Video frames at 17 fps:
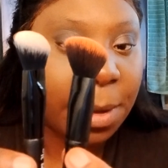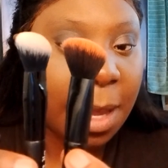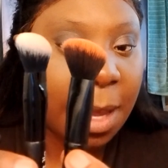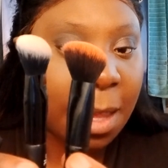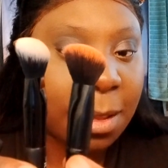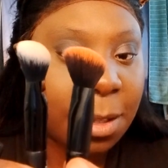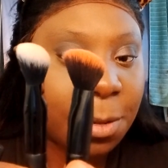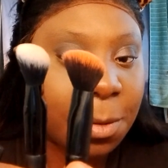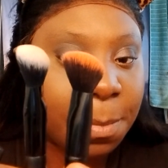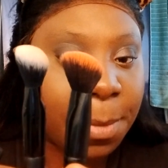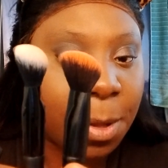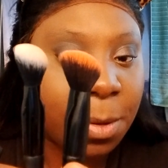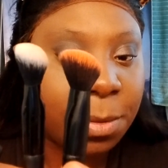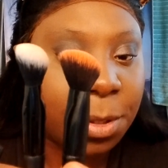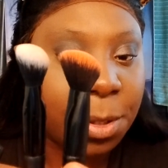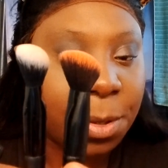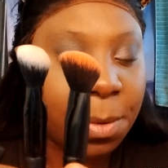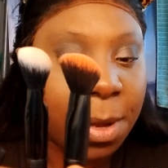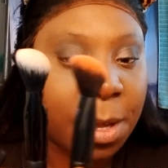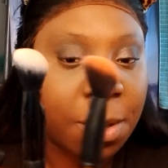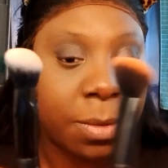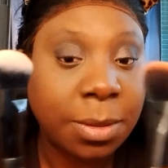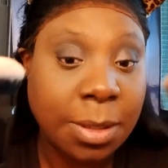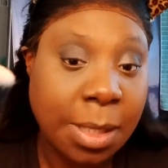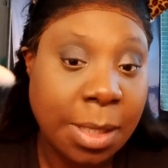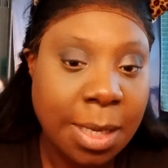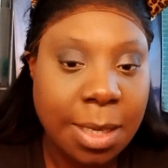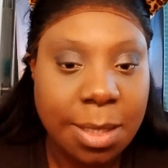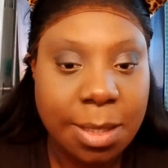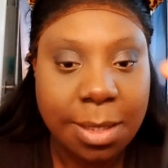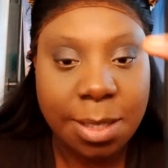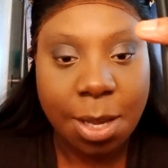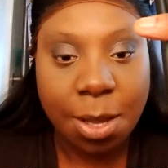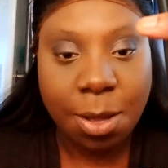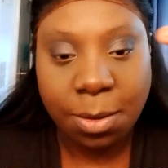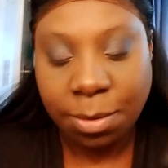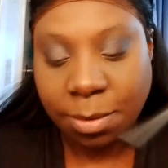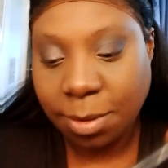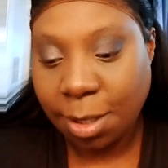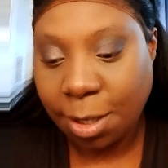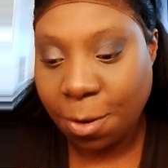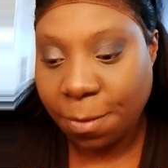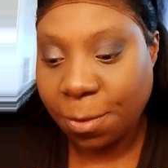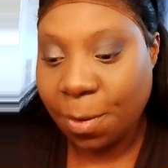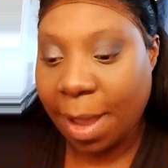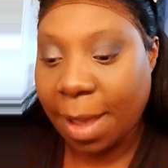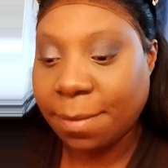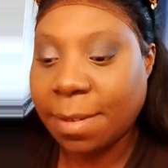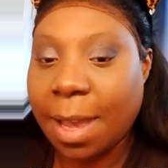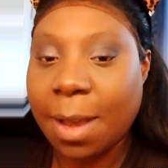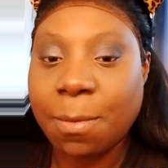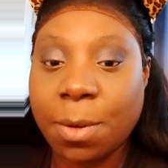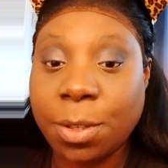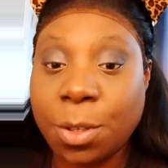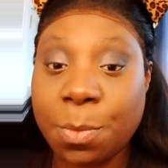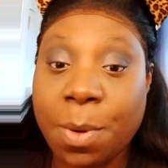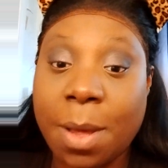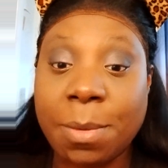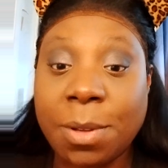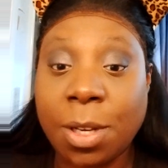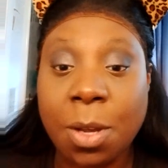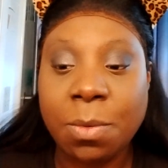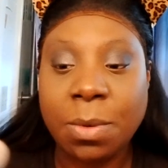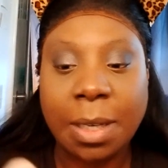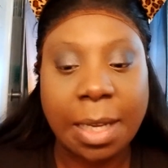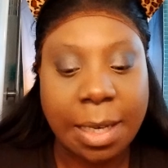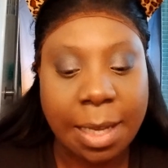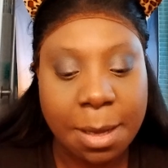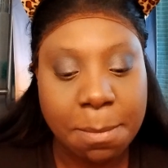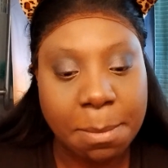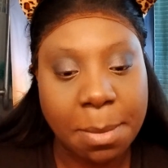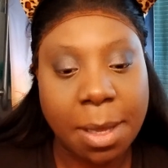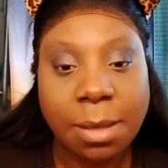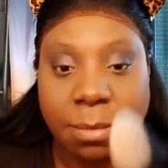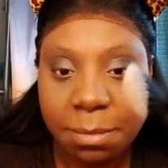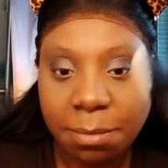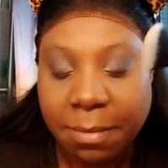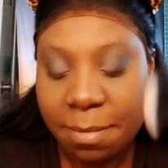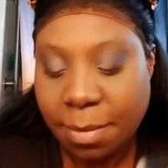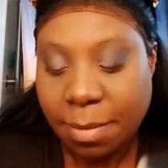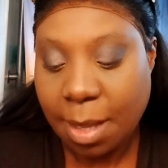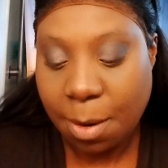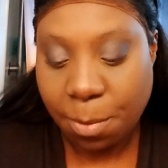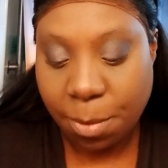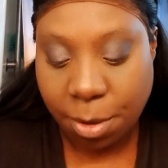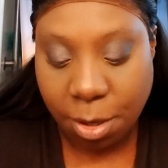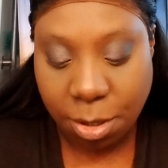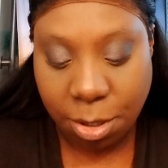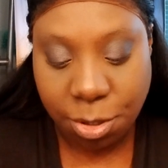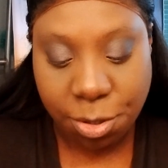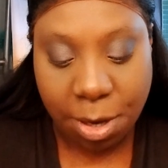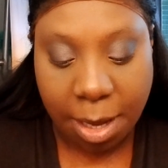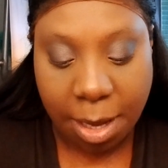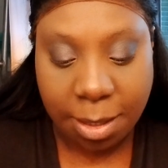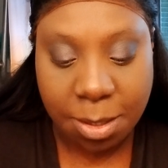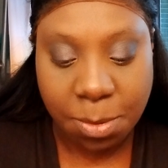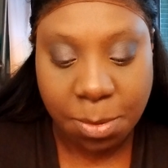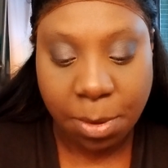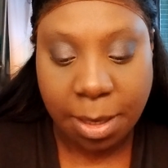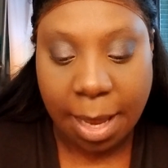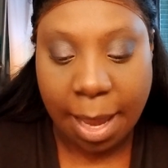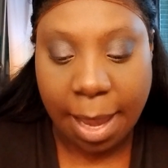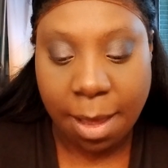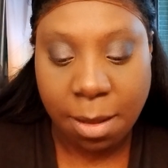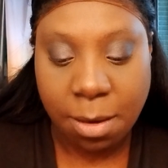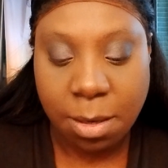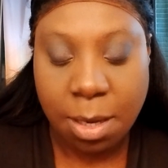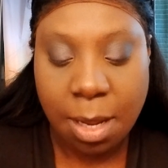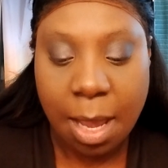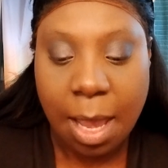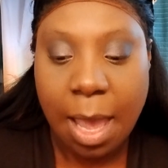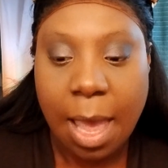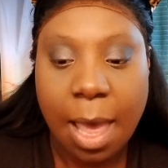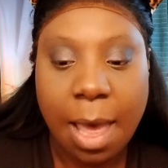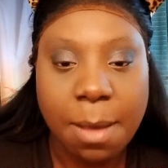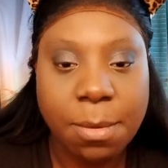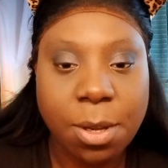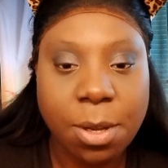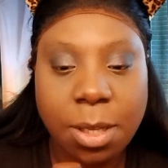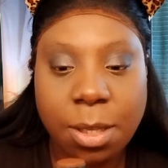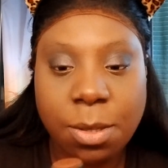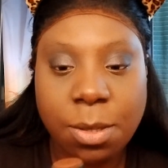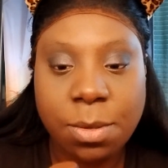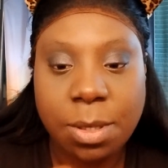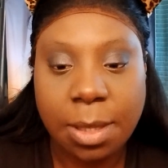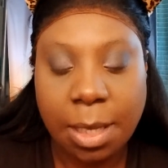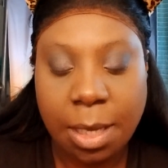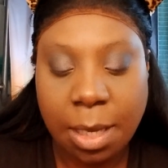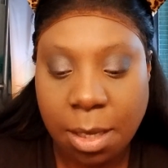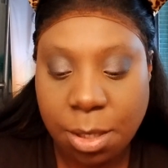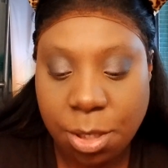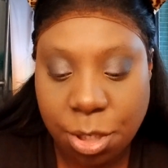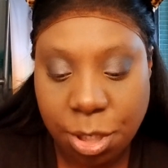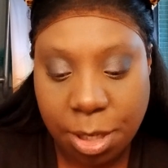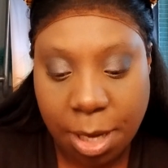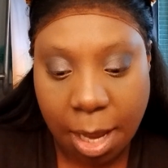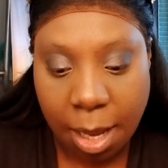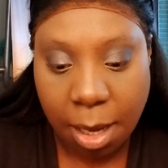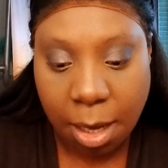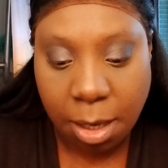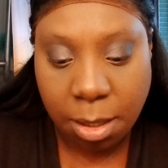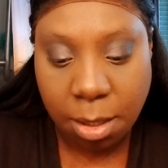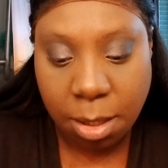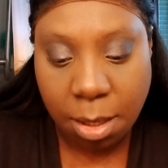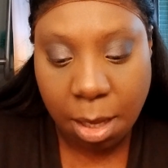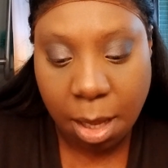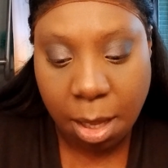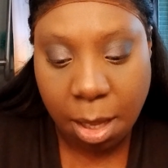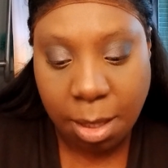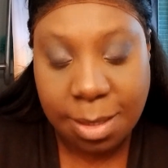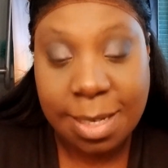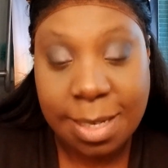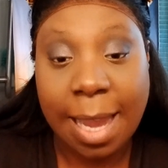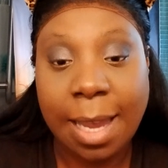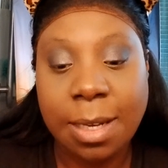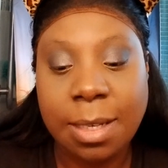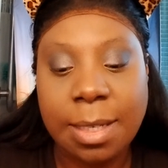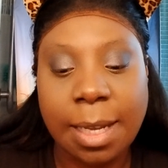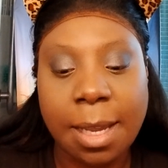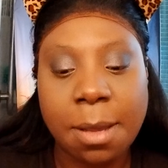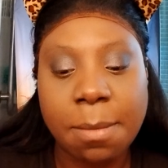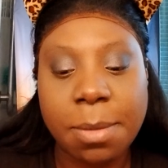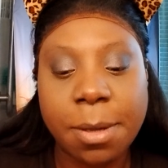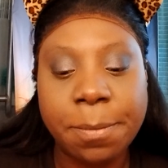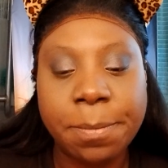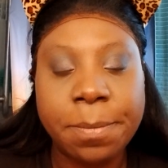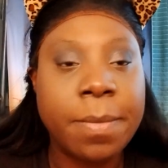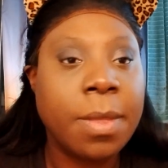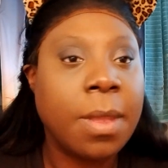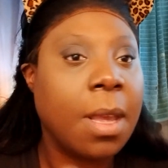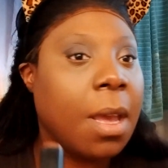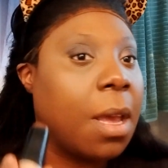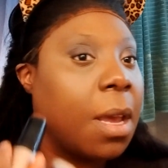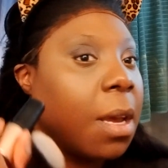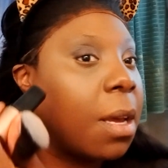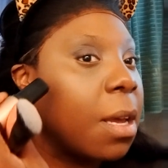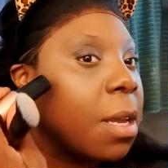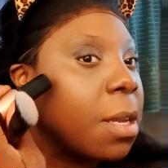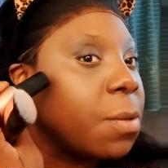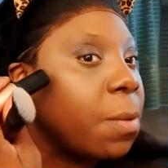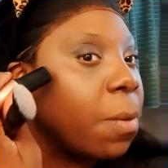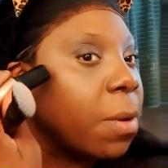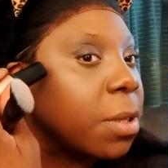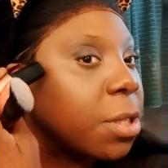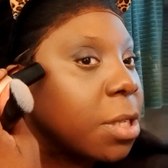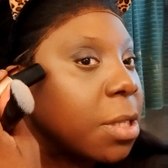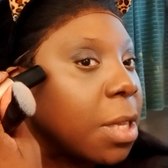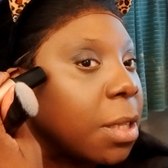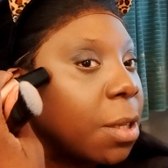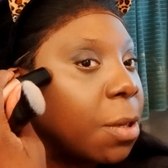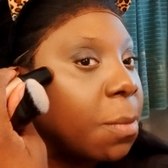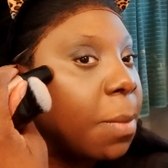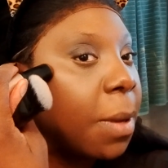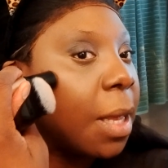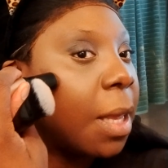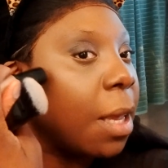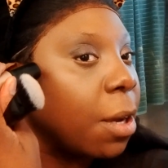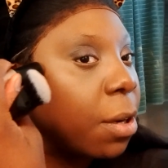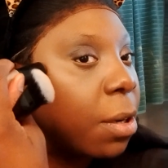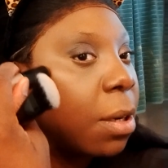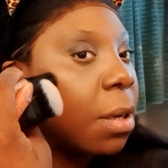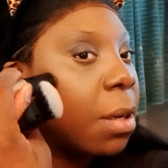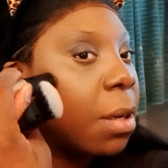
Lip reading: got a little both duo. So, you know, if you have that one, you probably don't need it. But we're going to try this one out. I'm going to use the shade Tan Deep because we want just a little bit here.